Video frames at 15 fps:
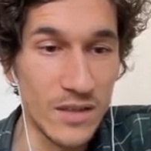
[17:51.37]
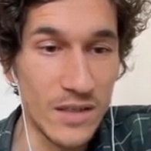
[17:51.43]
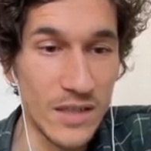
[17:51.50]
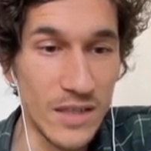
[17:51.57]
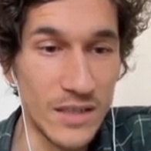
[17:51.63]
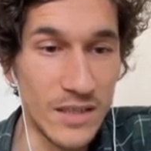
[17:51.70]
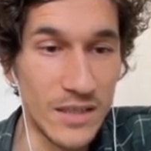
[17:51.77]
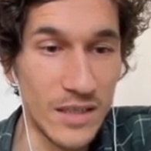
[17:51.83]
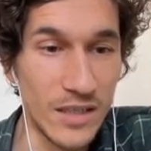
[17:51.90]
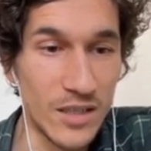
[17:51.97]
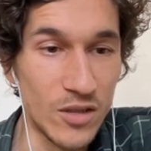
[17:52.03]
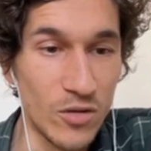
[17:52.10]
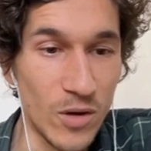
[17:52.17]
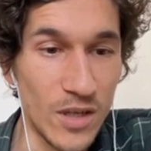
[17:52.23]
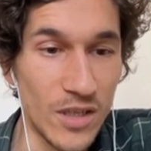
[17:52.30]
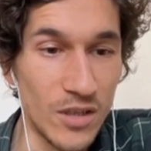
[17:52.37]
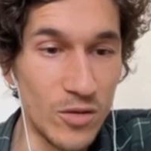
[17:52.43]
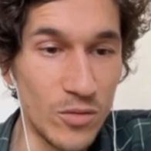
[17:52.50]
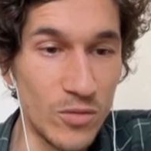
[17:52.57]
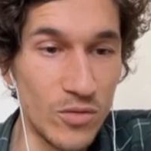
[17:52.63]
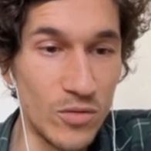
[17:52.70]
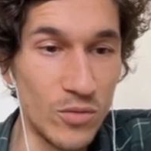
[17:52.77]
I think so. I need
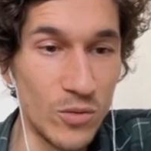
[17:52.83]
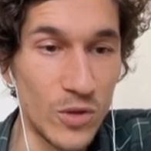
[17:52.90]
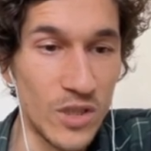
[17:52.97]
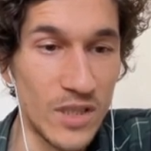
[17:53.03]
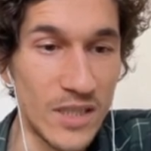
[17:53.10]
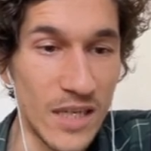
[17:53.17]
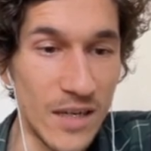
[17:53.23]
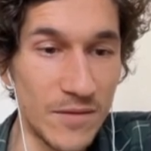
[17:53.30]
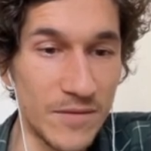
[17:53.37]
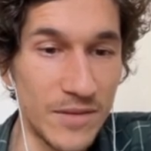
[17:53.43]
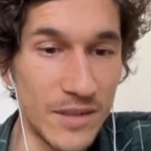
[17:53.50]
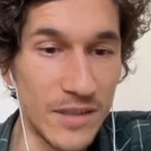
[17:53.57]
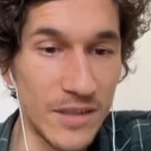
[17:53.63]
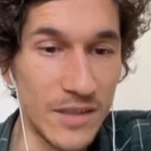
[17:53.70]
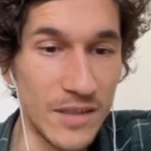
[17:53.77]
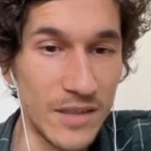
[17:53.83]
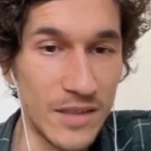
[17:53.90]
to do something.